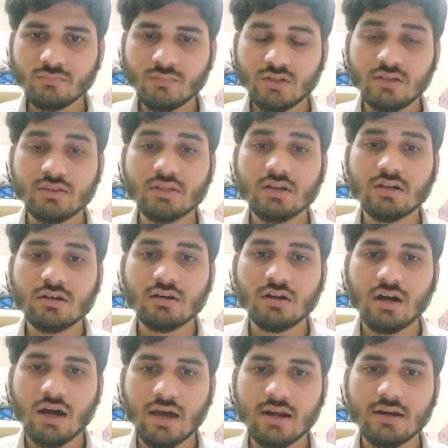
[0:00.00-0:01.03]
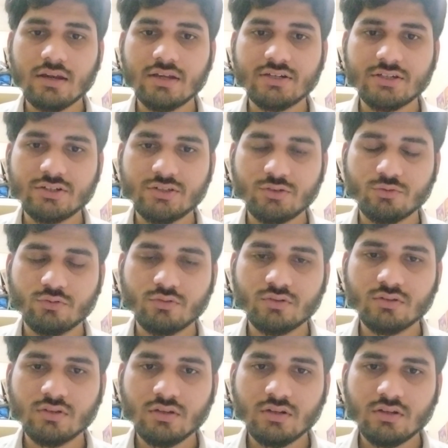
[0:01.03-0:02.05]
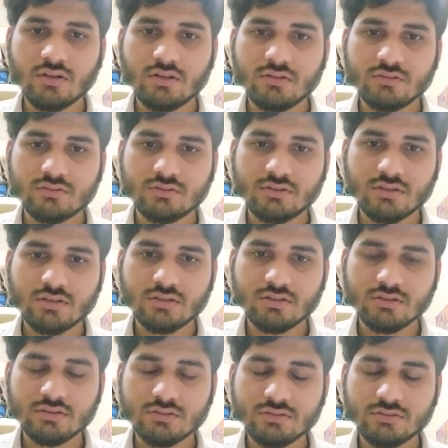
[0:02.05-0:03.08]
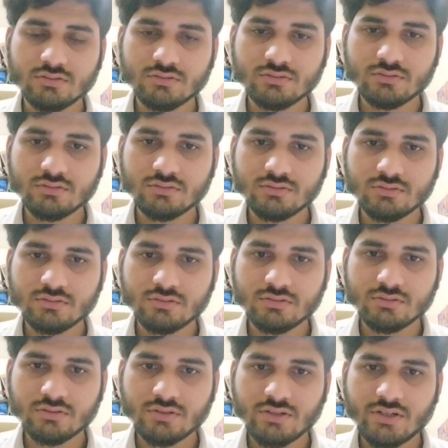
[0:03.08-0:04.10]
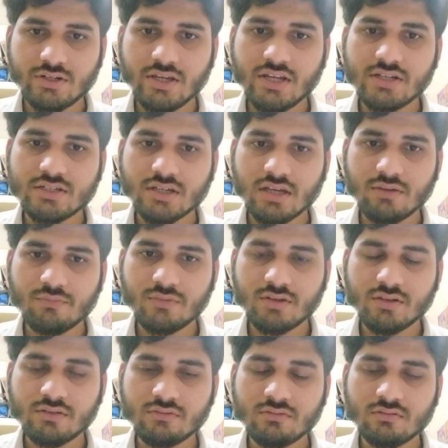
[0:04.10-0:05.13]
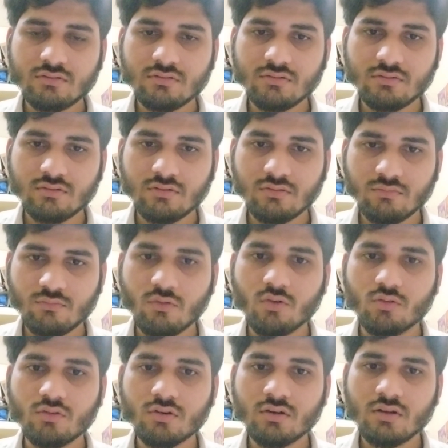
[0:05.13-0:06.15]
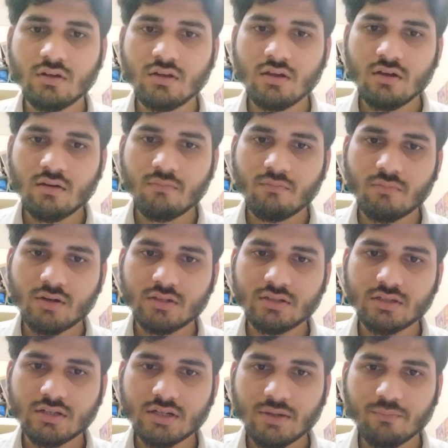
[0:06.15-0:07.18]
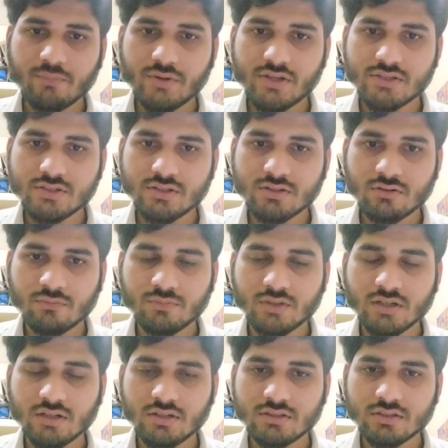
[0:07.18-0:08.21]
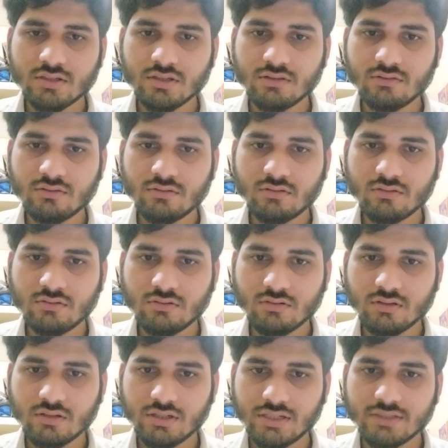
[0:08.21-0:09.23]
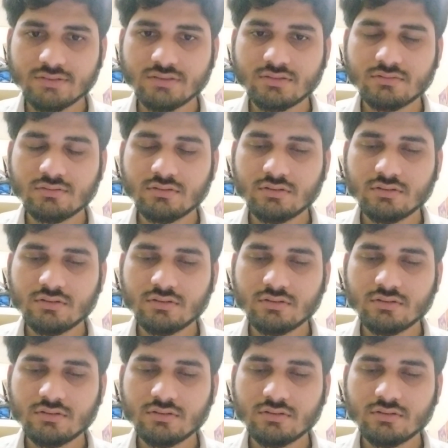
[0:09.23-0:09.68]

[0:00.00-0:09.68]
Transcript: In the higher latitude, the daytime is more, but the temperature of the earth is less.